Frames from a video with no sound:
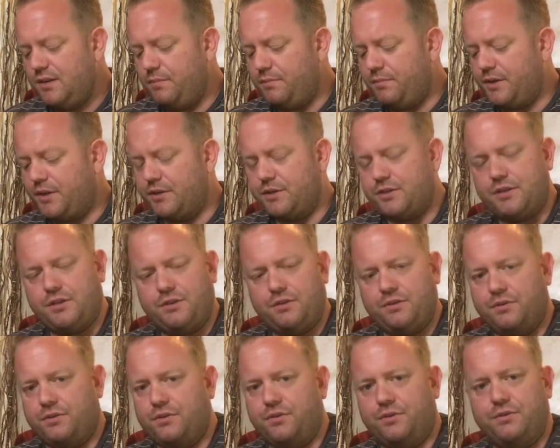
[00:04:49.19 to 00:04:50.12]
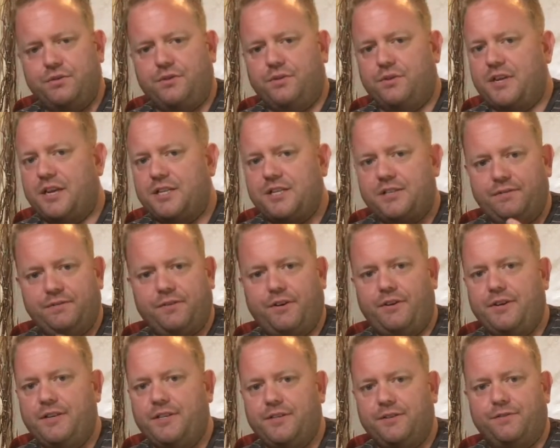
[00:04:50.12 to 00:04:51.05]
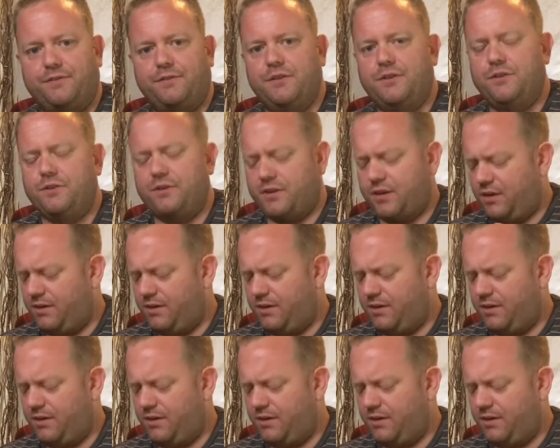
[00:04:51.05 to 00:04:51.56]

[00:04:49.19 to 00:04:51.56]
because you're getting very different.